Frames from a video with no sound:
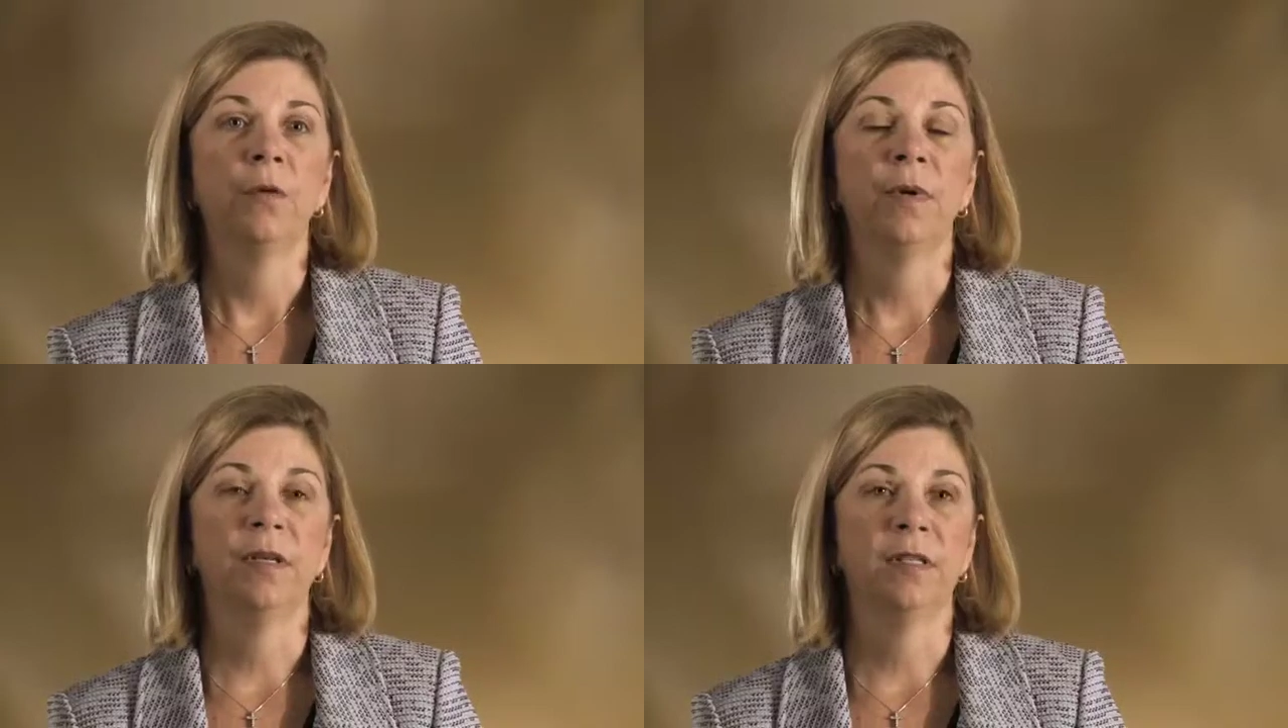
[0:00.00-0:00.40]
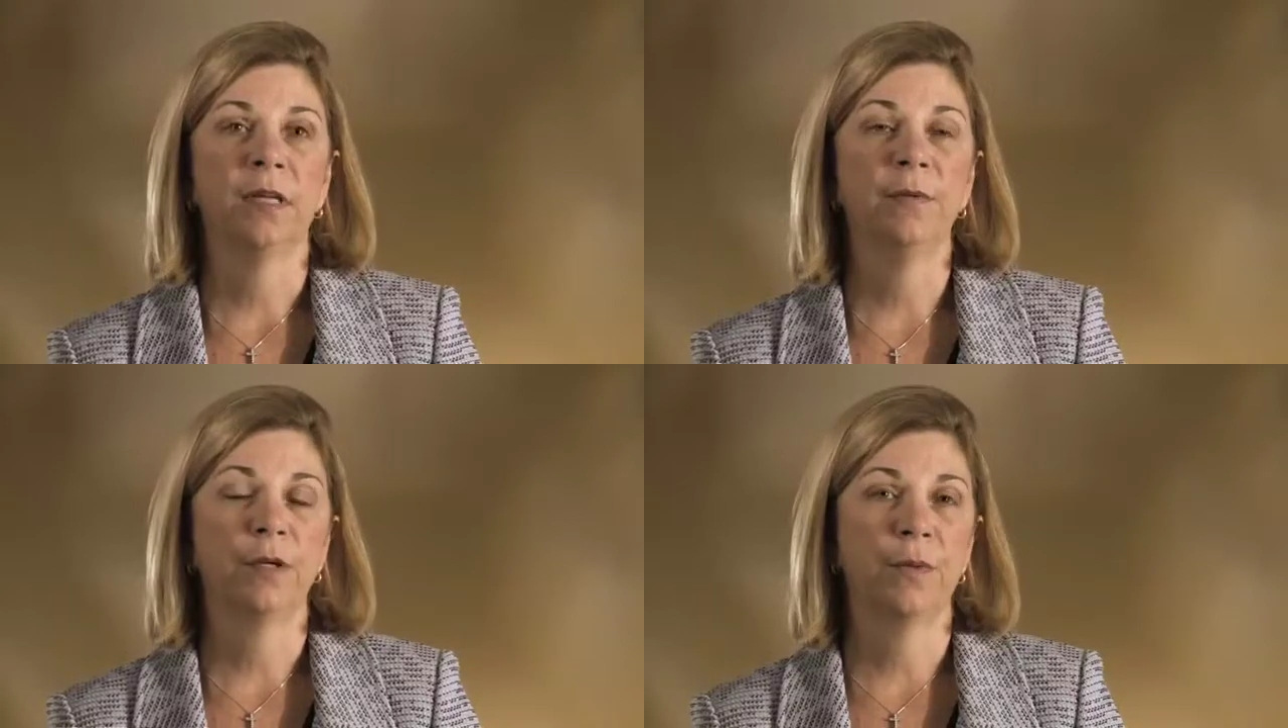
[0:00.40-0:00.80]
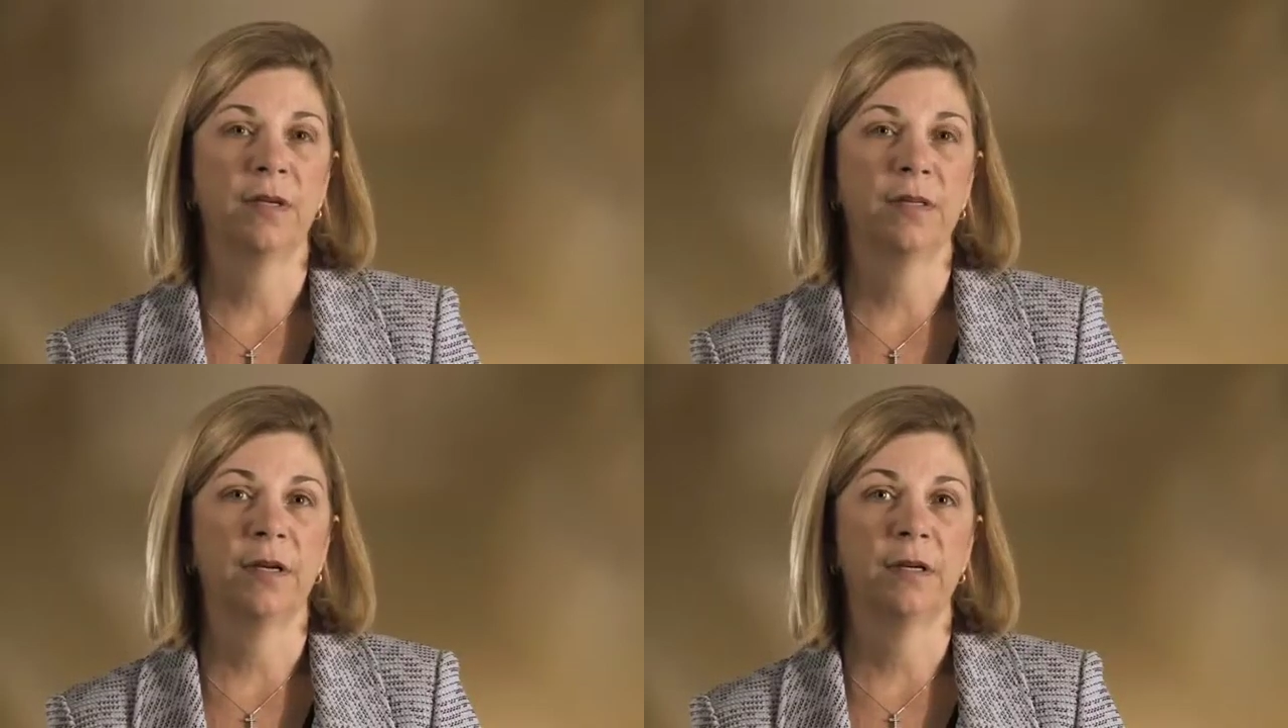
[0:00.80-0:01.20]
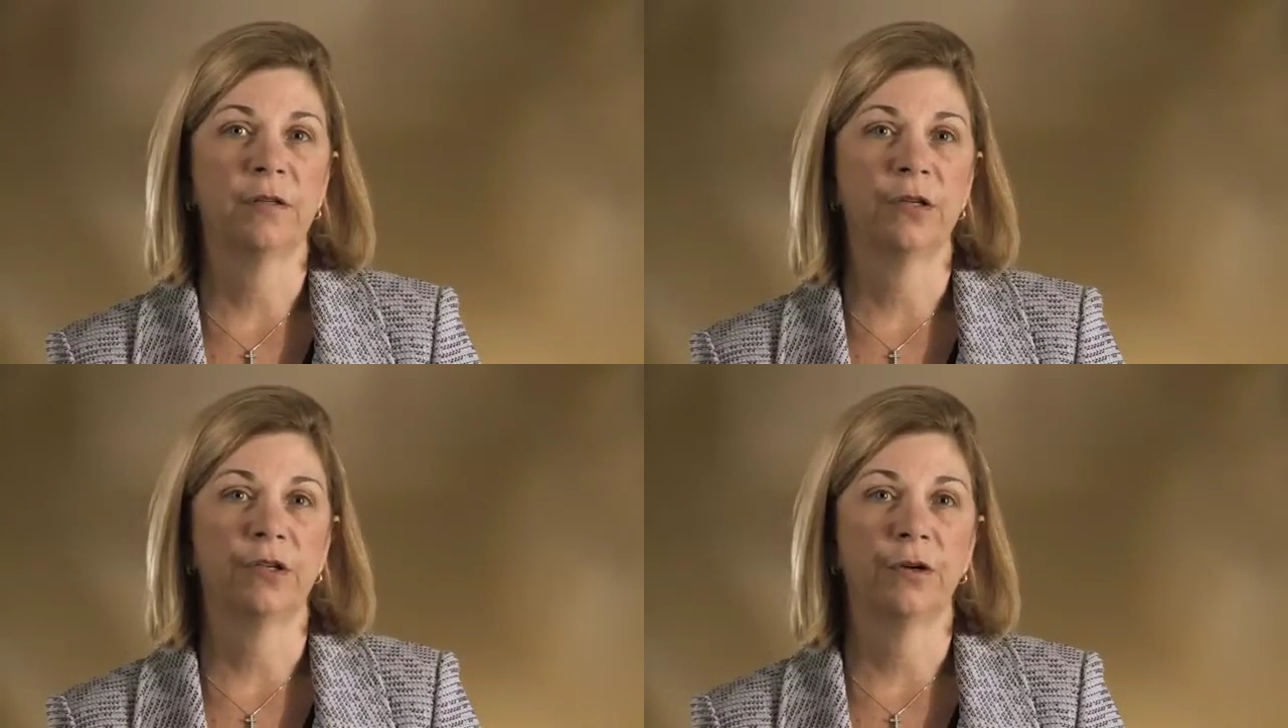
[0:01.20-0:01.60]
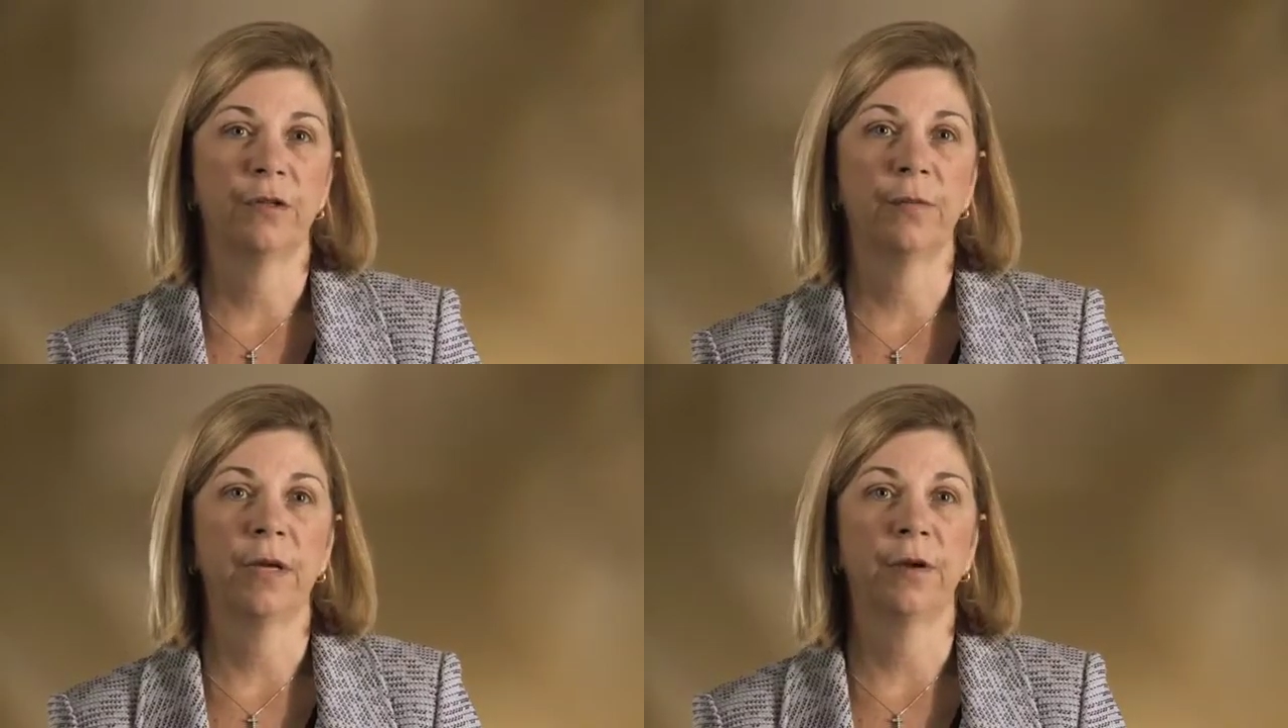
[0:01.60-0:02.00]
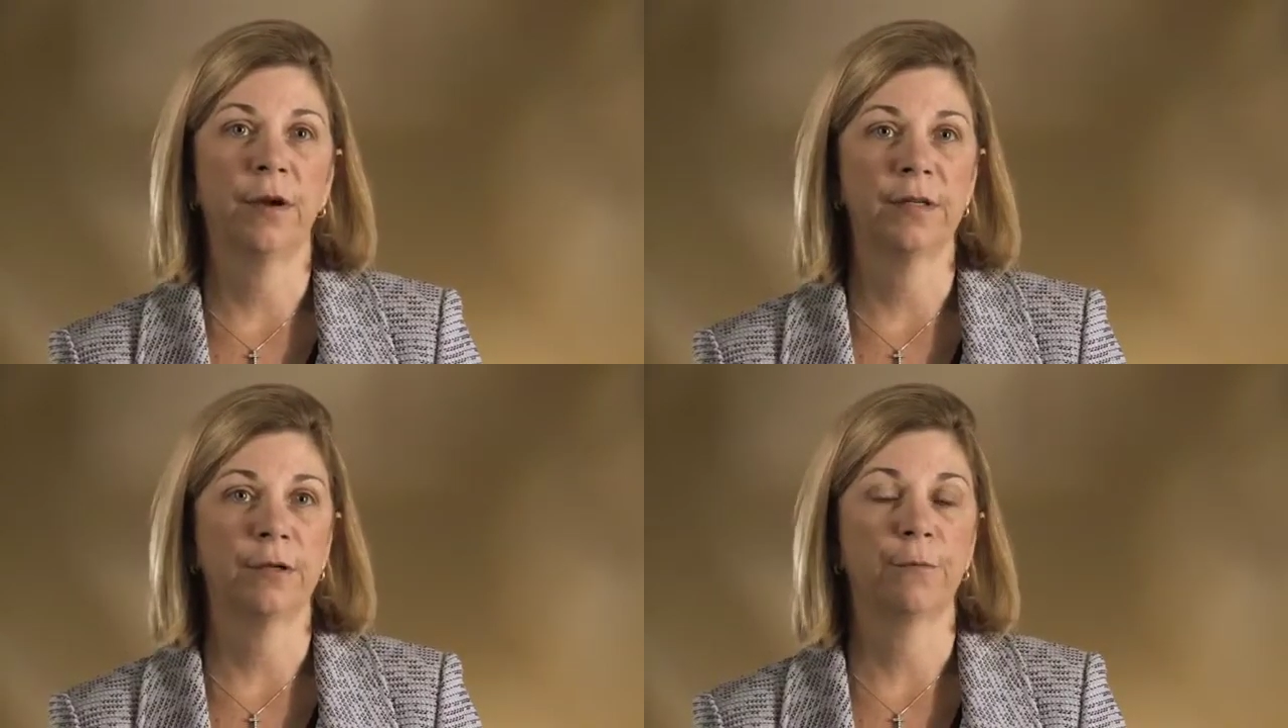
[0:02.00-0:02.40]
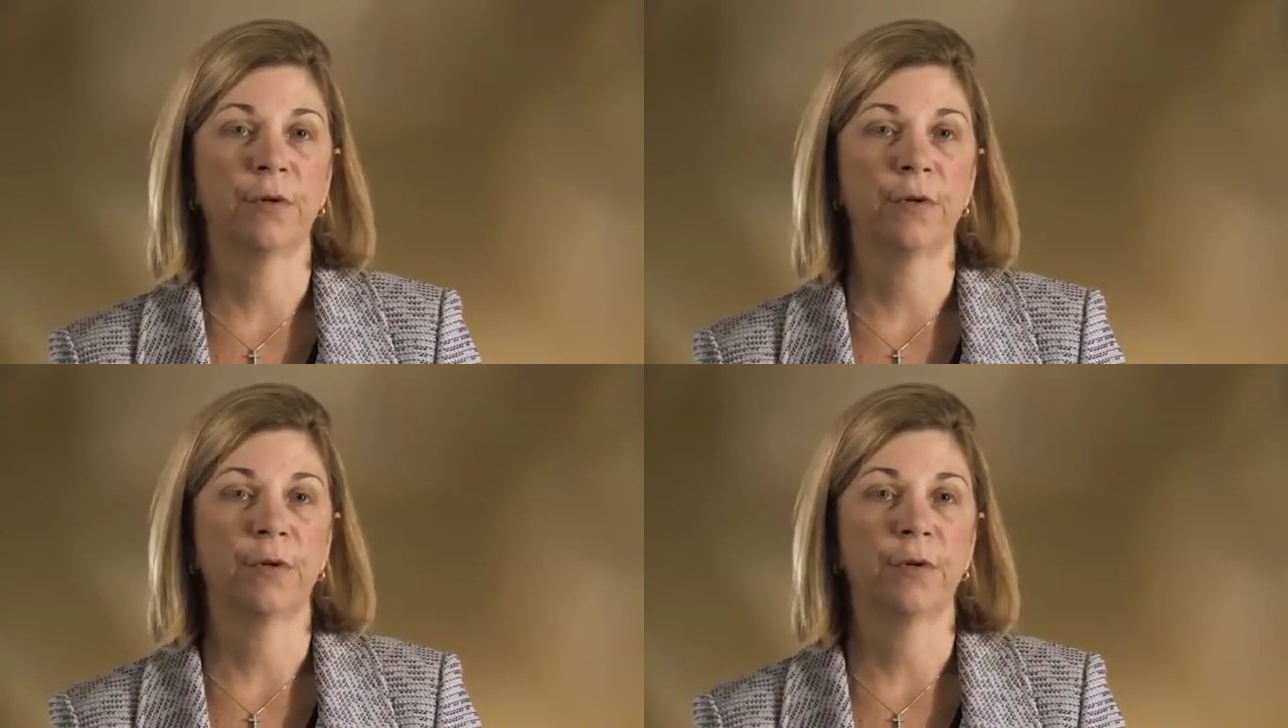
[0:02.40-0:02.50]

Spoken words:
we did subsequent studies to show that we could also